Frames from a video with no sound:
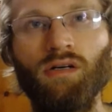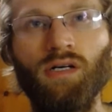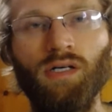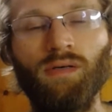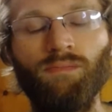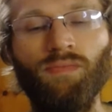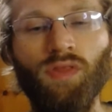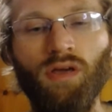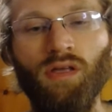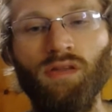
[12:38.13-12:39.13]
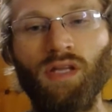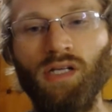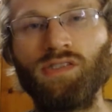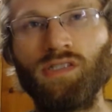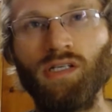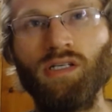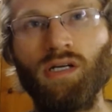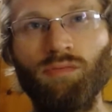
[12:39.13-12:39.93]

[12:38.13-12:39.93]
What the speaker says: that I see.